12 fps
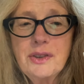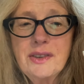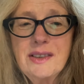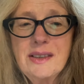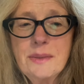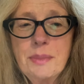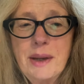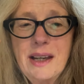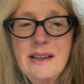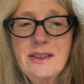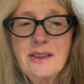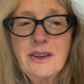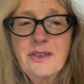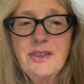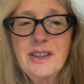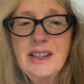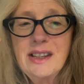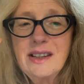dissipated over
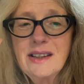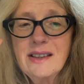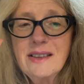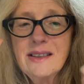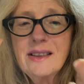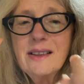the years,